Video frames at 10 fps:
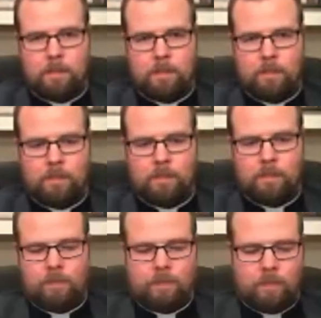
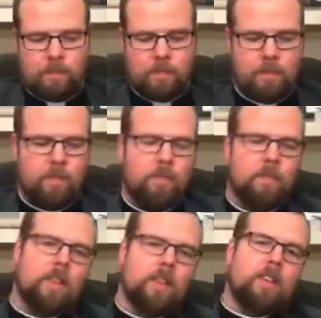
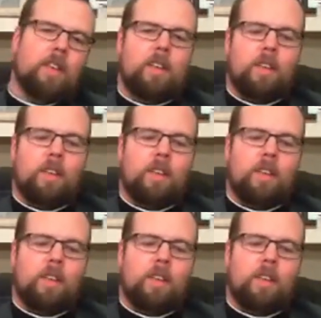Nothing is said.